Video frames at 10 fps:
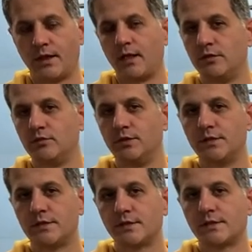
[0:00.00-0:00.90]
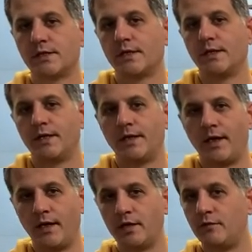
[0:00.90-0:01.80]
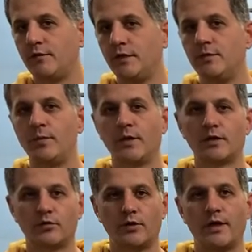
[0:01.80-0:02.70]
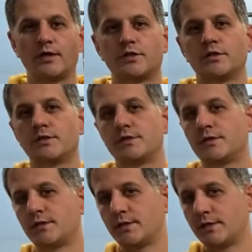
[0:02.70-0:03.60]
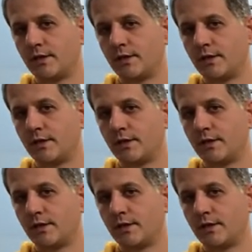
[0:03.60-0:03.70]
I do this. Any feedback, corrections,